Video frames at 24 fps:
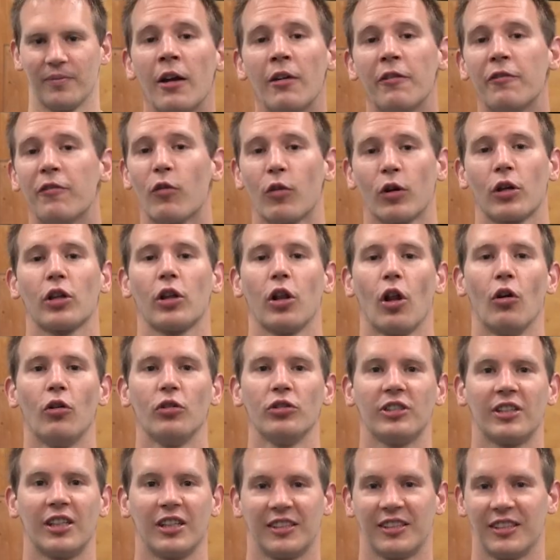For
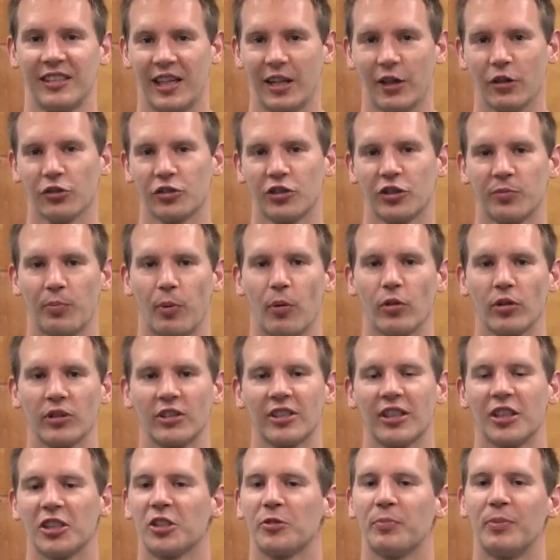closed, skilled
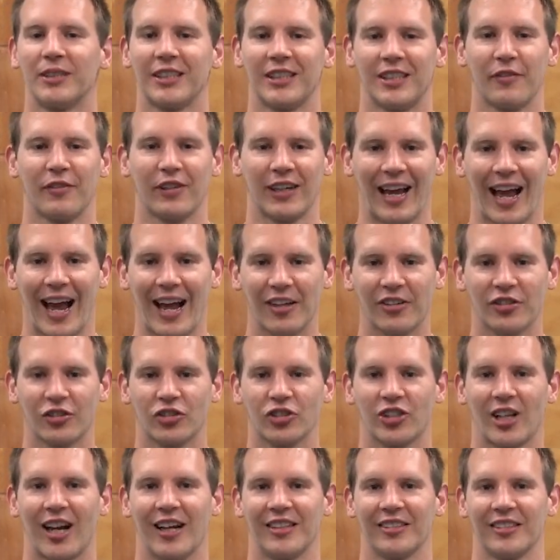sports, specific
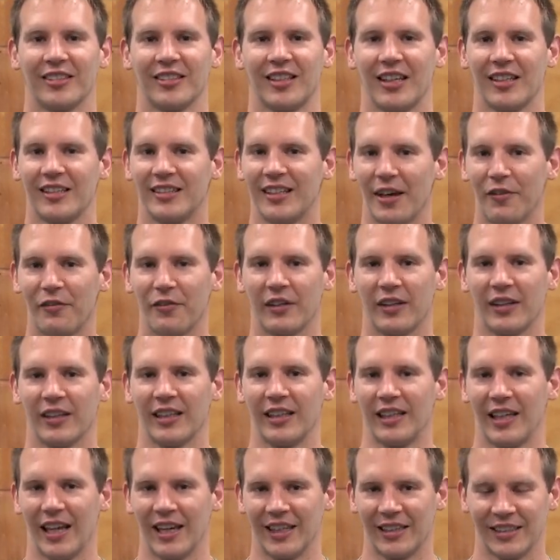exercises
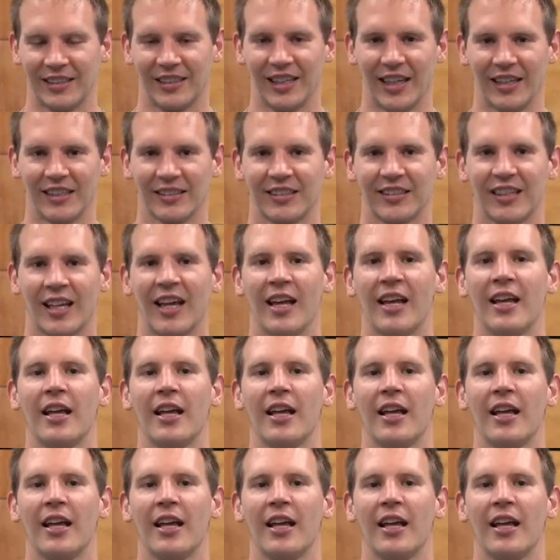definitely exist.